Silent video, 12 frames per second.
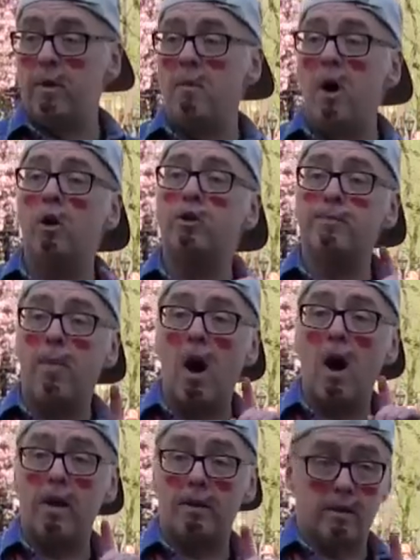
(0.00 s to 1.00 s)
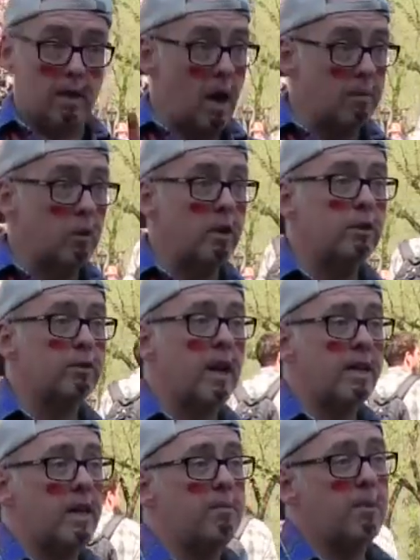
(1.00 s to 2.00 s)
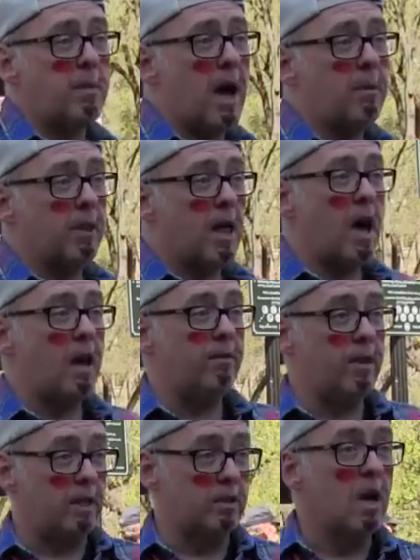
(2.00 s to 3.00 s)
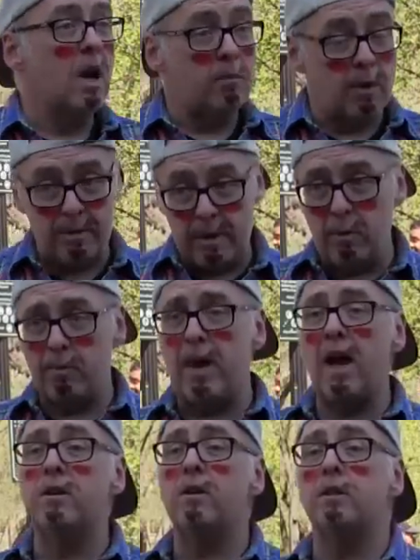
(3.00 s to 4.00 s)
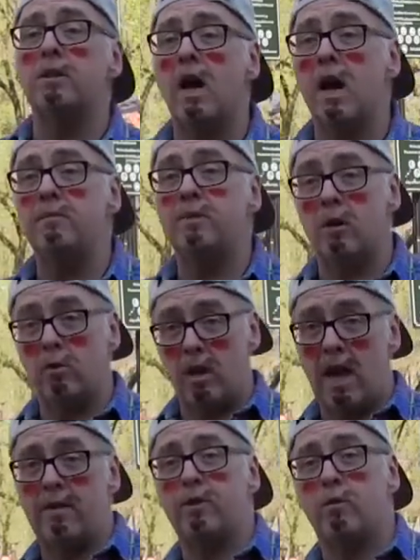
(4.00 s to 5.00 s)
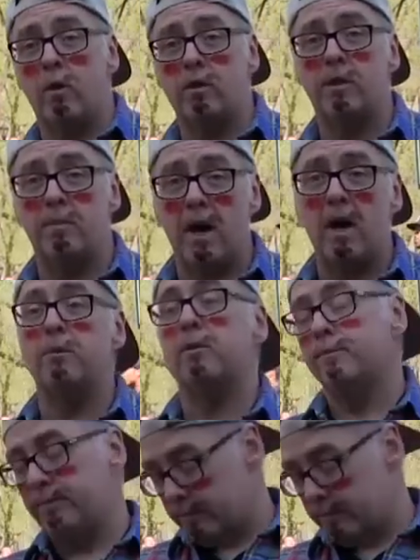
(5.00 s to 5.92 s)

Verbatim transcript: for the most part, I'm going to try to keep the Bible out of this. But be prepared, there are times I will have to quote the Bible.